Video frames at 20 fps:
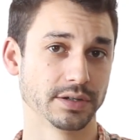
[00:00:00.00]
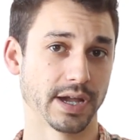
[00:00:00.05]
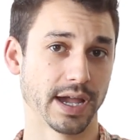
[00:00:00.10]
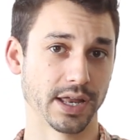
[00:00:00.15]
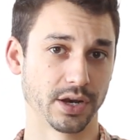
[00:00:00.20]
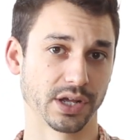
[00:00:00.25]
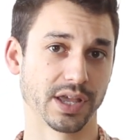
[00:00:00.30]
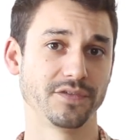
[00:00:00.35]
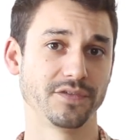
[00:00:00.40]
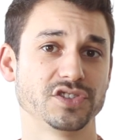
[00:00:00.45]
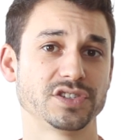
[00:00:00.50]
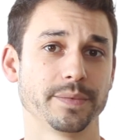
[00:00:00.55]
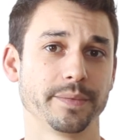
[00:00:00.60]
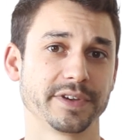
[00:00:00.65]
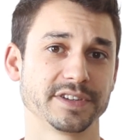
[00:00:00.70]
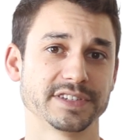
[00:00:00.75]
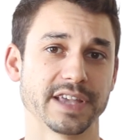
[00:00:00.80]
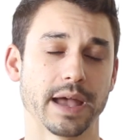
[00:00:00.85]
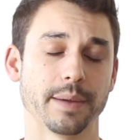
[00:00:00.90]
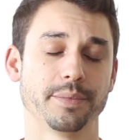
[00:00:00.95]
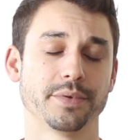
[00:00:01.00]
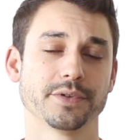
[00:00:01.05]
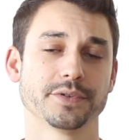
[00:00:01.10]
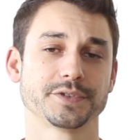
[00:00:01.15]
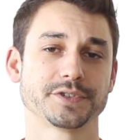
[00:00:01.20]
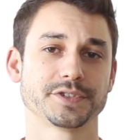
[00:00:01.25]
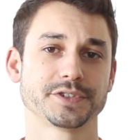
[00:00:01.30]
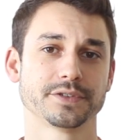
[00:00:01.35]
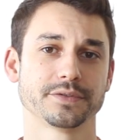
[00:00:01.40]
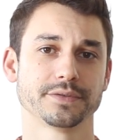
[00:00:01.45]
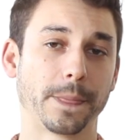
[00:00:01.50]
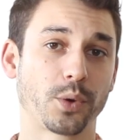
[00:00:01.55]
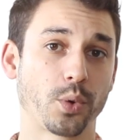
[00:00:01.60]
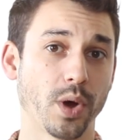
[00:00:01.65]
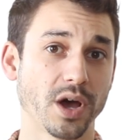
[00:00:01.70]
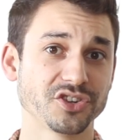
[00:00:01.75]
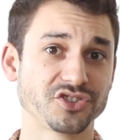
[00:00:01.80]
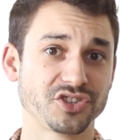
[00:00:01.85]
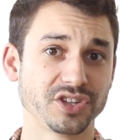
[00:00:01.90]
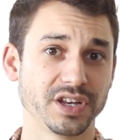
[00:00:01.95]
And you some examples. The
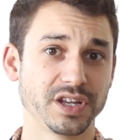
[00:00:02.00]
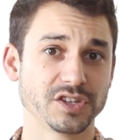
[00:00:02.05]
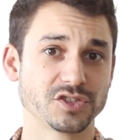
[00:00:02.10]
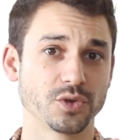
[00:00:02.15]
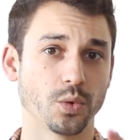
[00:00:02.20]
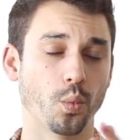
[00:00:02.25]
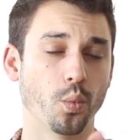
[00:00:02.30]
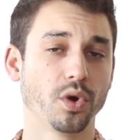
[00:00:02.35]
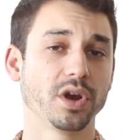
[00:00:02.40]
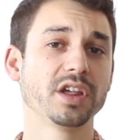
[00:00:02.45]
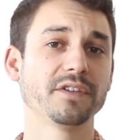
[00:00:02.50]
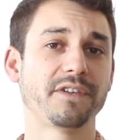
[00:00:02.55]
question is what